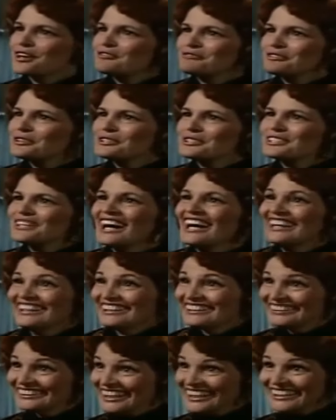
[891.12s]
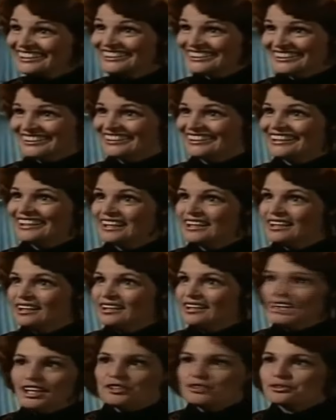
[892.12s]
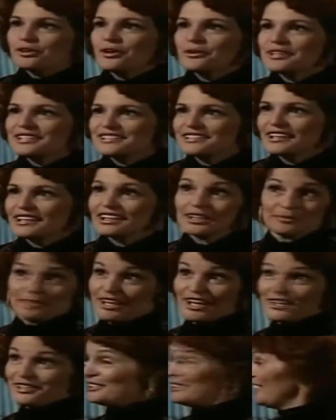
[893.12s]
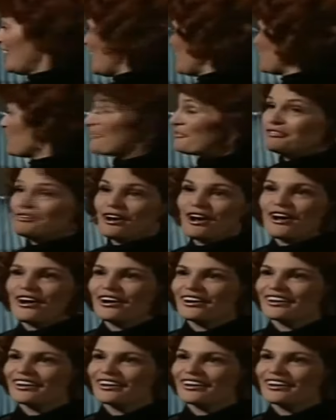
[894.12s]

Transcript: this is our first night in London, and you're always telling me how you like the